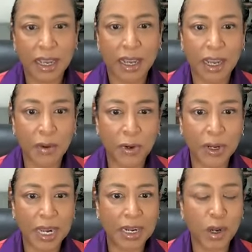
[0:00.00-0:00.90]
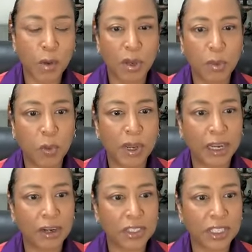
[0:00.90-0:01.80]
Uh, we're not in a bubble
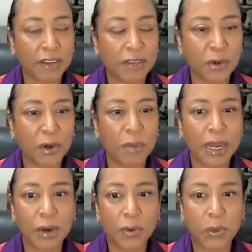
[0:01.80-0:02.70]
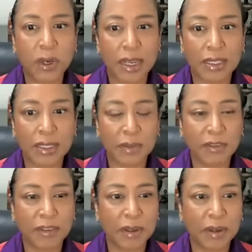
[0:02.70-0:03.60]
by ourselves or a microcosm
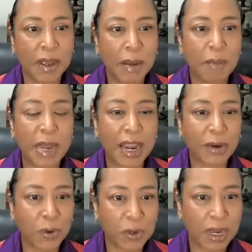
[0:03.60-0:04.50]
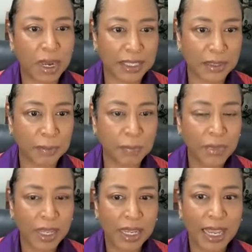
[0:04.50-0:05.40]
of the macrocosm.
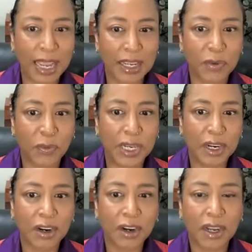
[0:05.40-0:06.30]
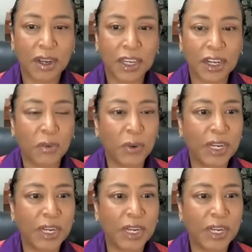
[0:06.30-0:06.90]
And we are, uh, you know,